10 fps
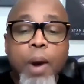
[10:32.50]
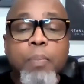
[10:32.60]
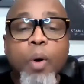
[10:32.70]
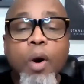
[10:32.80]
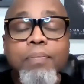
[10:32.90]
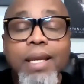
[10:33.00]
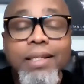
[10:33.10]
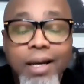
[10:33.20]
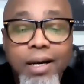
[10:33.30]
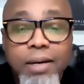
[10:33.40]
My boy
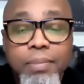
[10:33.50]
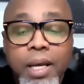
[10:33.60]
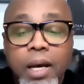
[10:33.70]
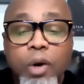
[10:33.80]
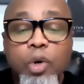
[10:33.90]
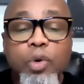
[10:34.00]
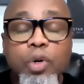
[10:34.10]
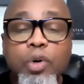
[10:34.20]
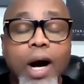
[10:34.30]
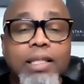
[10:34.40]
Big Nub, who
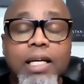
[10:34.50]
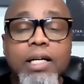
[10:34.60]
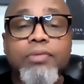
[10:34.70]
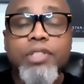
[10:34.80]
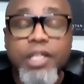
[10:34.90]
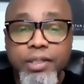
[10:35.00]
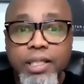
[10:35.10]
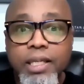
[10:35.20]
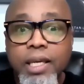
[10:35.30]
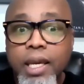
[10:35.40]
who I love
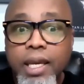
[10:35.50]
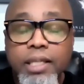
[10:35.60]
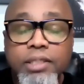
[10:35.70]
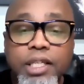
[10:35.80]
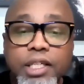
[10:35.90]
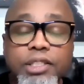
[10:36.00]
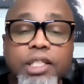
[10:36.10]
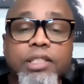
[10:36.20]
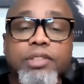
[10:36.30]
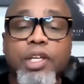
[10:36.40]
dearly, is
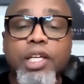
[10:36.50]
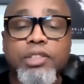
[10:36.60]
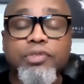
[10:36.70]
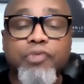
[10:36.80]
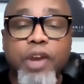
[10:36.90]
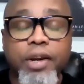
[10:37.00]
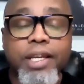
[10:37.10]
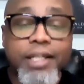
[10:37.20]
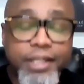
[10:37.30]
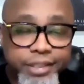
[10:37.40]
is is
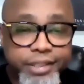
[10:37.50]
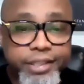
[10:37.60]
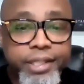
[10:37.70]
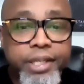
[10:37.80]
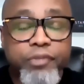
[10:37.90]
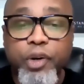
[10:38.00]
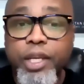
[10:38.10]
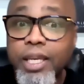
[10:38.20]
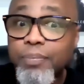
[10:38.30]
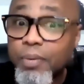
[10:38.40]
very good for
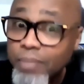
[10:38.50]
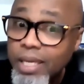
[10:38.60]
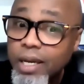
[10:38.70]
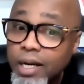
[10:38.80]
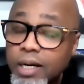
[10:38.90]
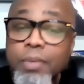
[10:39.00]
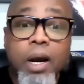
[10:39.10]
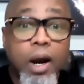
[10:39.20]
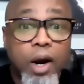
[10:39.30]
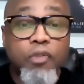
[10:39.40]
keeping me up
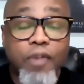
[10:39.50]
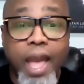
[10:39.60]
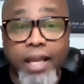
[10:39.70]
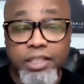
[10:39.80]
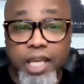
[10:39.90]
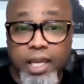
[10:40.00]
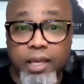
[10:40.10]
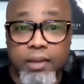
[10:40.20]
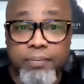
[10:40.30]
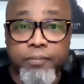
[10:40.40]
on fact check,
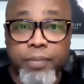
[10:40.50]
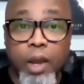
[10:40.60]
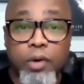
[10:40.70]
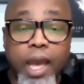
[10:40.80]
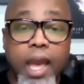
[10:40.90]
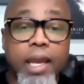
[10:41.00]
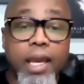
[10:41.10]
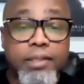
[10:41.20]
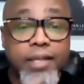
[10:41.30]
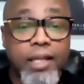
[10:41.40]
okay,
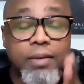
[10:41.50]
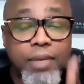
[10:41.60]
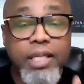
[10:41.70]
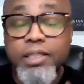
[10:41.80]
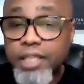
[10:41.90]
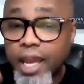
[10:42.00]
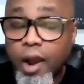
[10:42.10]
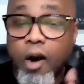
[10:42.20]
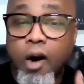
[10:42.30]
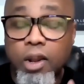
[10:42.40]
and telling me to
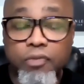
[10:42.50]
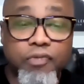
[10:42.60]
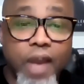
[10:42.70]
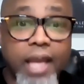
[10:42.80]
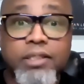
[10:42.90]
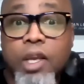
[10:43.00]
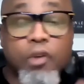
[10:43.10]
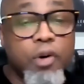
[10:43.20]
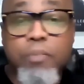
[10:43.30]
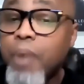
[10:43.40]
check all the facts
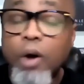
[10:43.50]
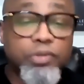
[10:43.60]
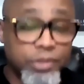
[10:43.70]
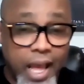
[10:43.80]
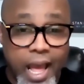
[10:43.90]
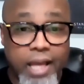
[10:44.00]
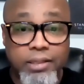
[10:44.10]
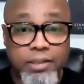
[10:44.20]
from both sides.